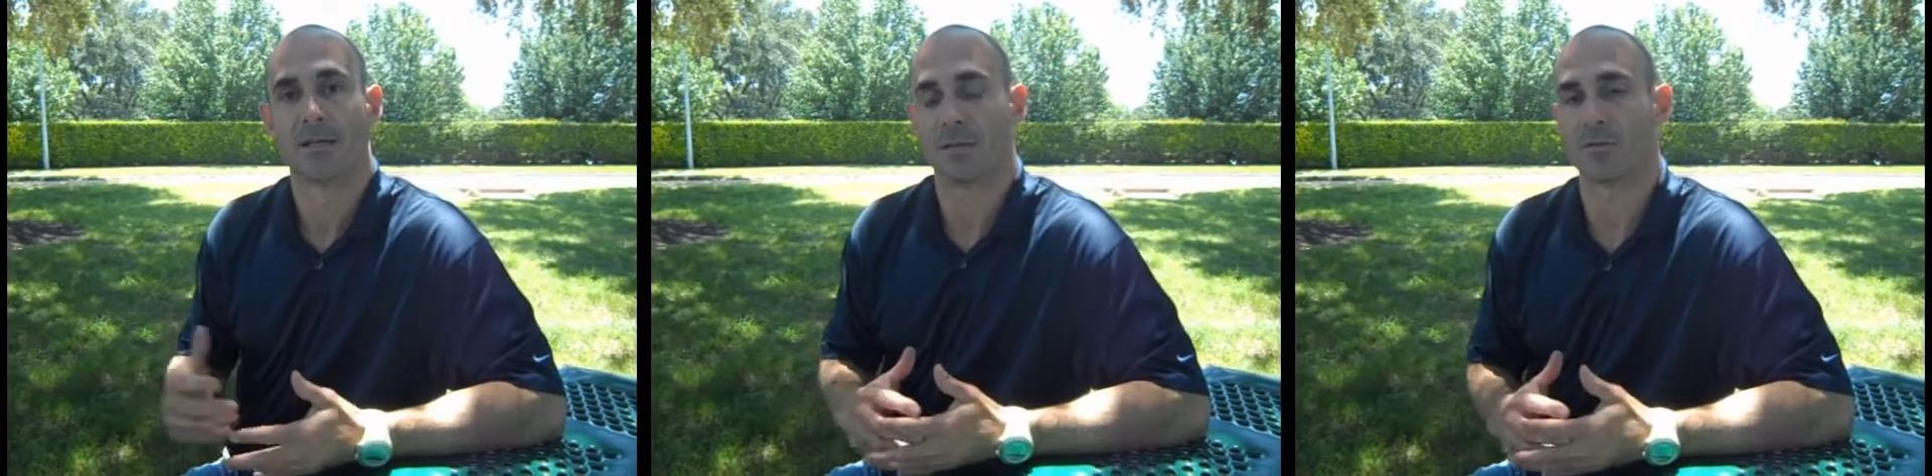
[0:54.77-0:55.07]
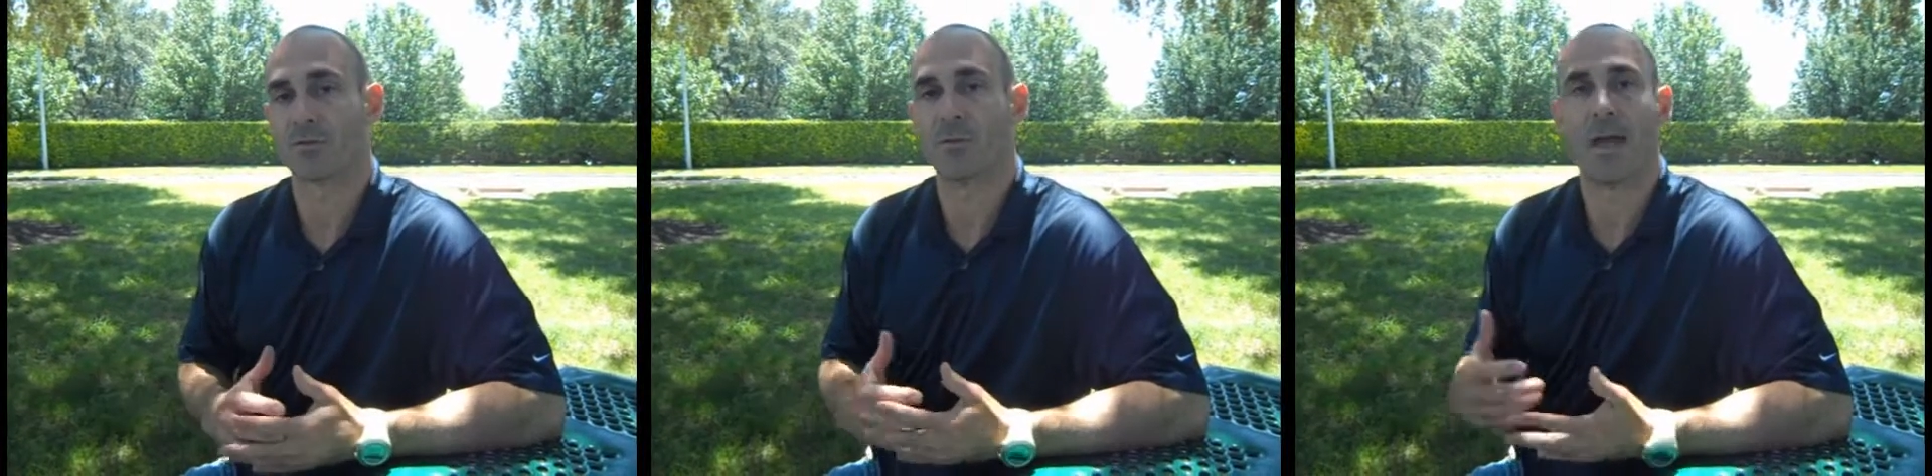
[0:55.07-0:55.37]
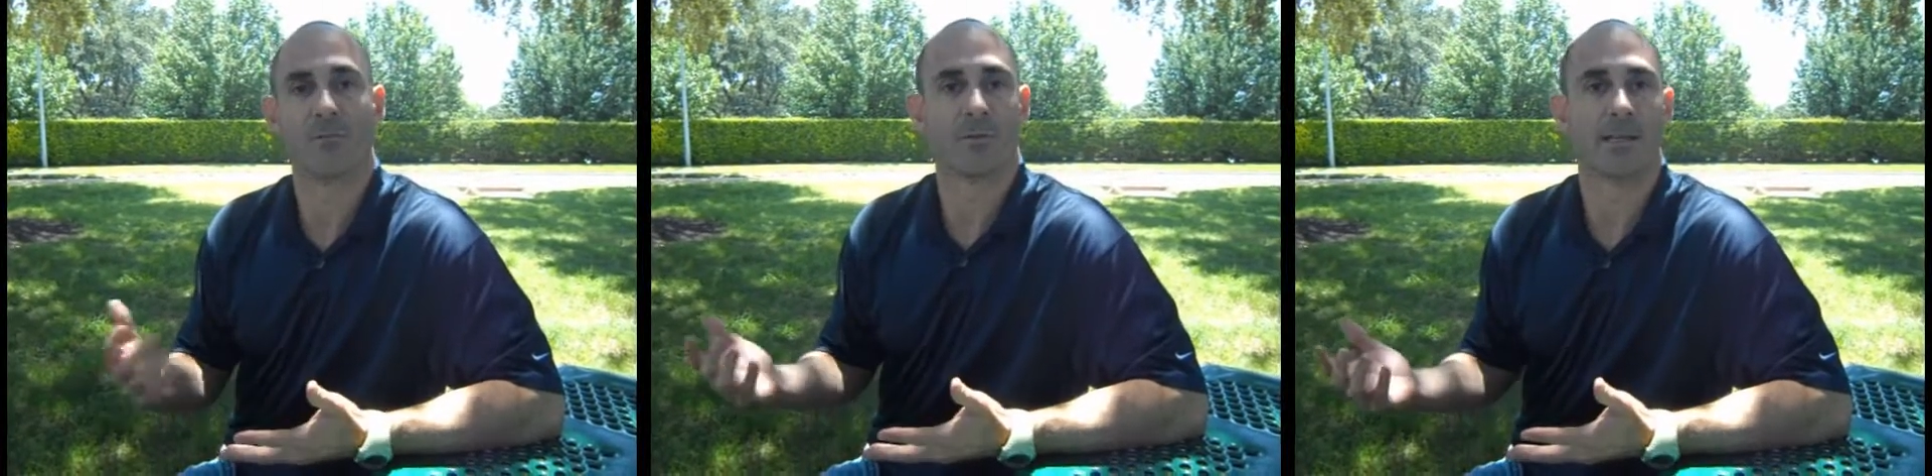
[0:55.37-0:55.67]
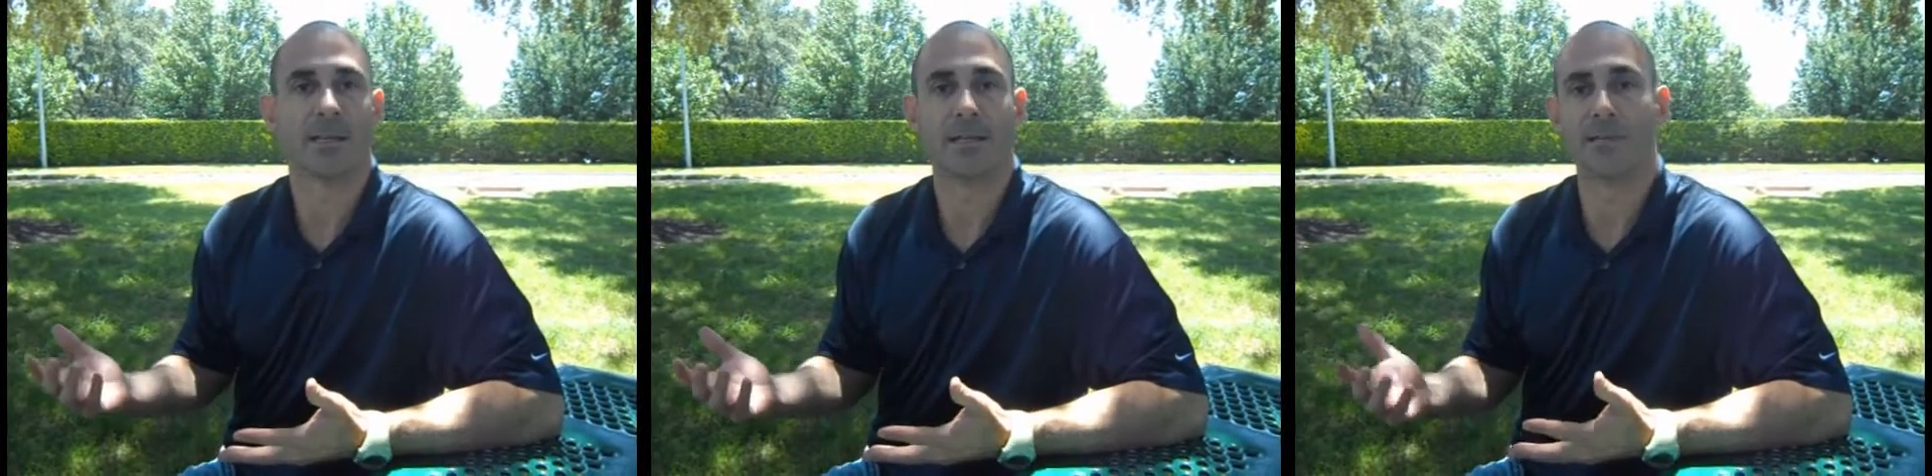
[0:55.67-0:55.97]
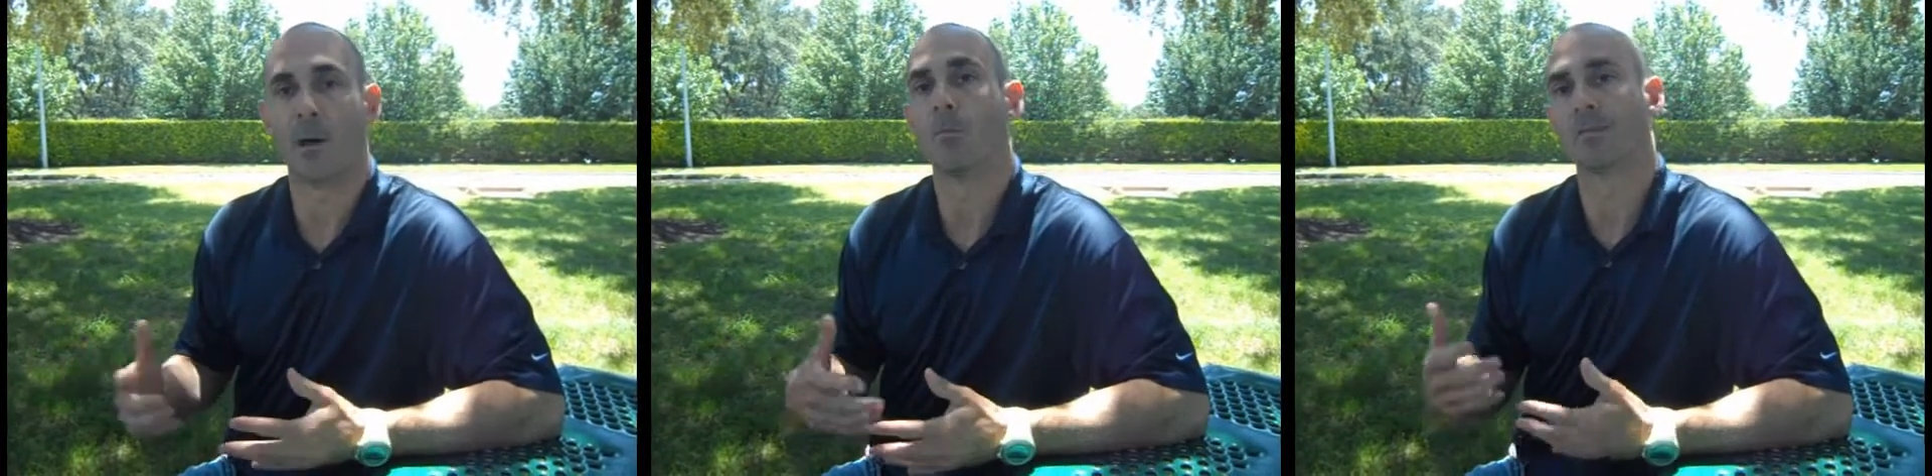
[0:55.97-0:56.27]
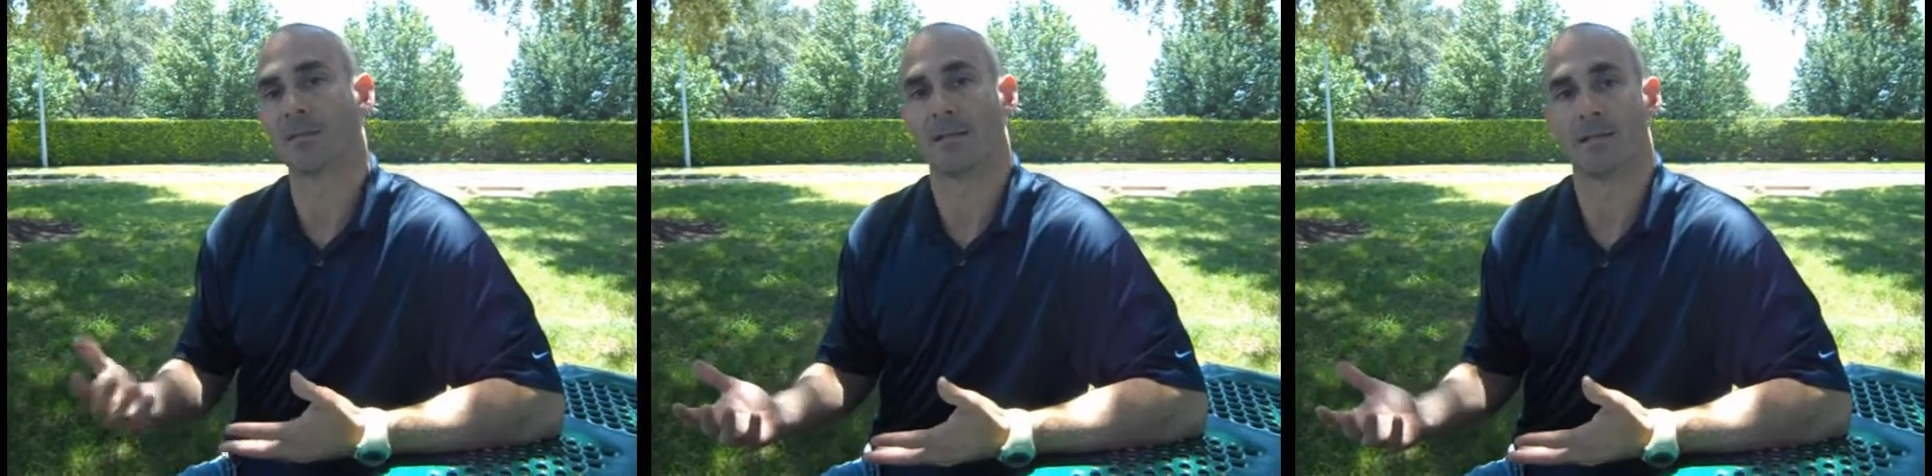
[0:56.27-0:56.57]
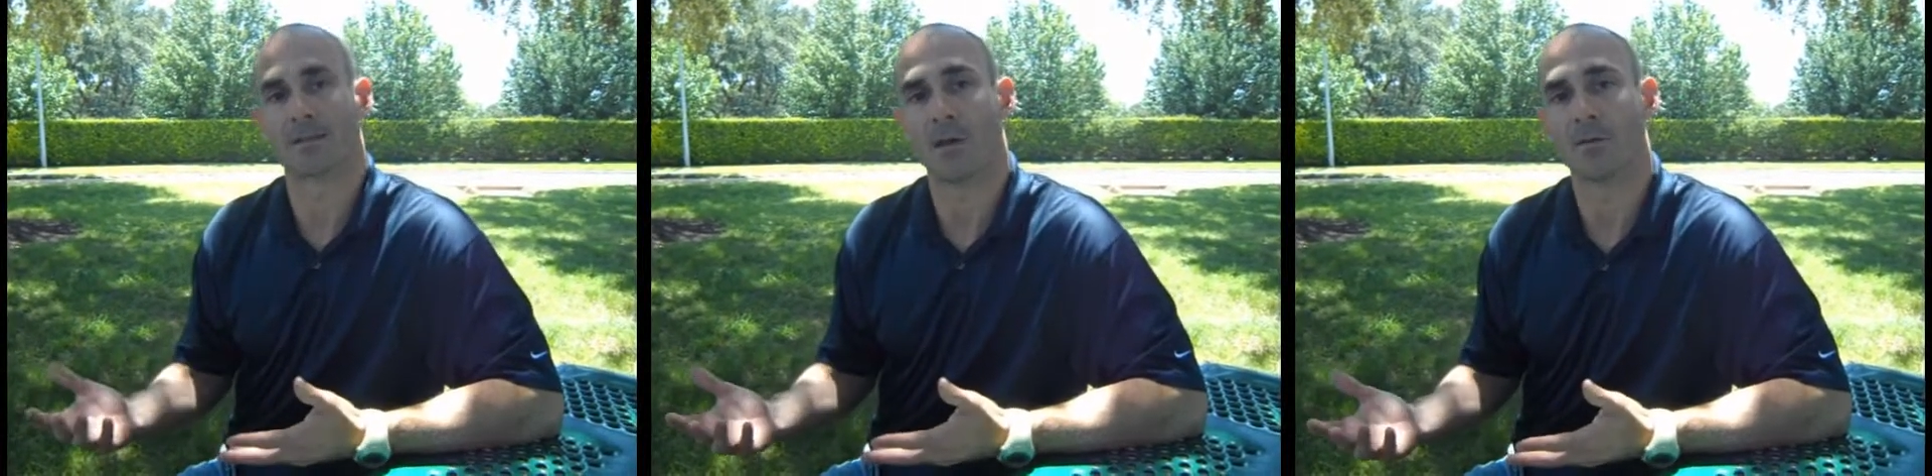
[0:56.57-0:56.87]
there's never any doubles
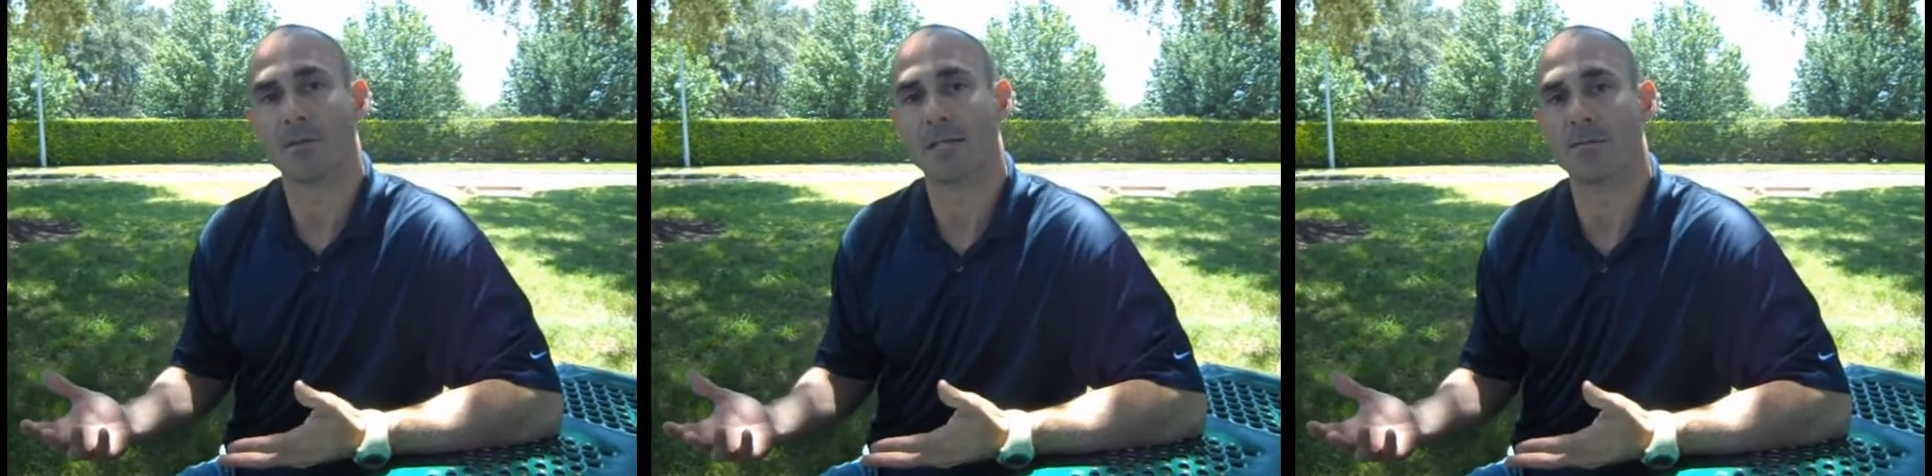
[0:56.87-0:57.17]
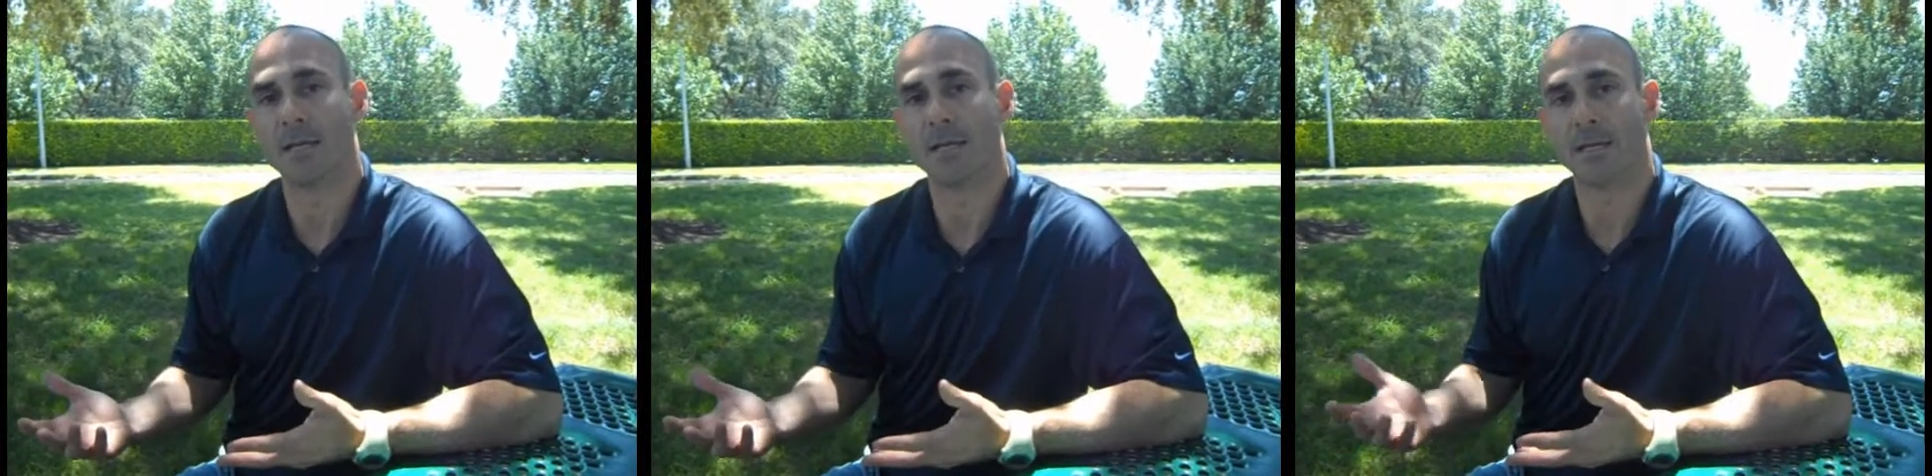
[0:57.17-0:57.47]
tennis on TV.